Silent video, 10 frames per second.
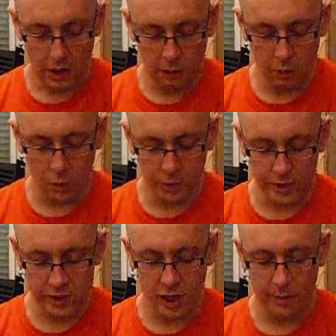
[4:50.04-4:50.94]
I
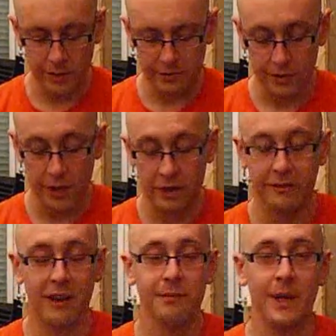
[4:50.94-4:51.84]
won this copy for
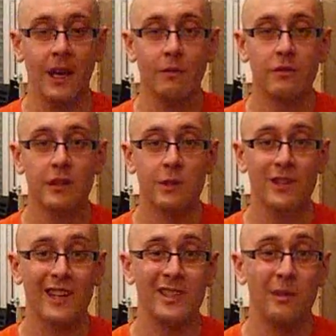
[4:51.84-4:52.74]
£35. It
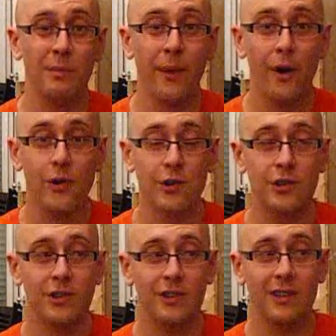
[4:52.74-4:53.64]
was actually
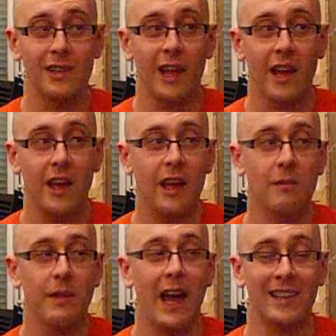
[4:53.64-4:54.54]
boxed
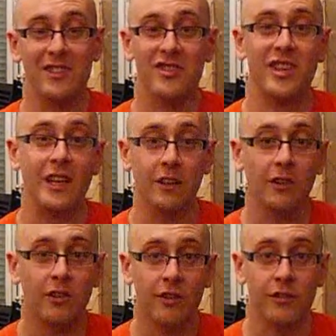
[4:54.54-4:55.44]
and
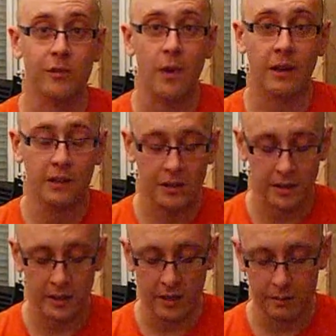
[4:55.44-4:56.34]
sealed as well.
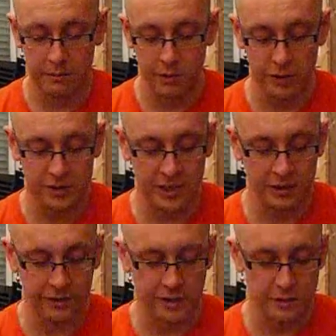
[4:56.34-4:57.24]
Brought a
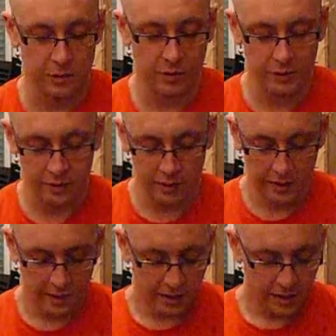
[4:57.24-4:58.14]
seal on this one,
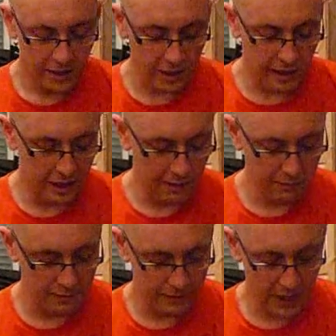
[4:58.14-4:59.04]

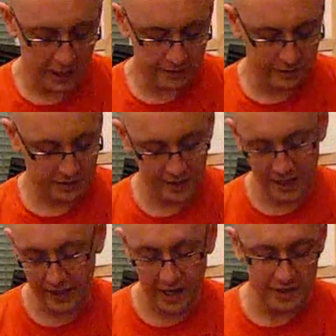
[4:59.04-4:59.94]
and
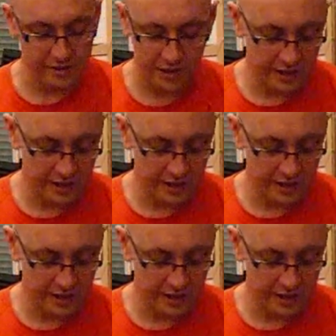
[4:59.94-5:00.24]
it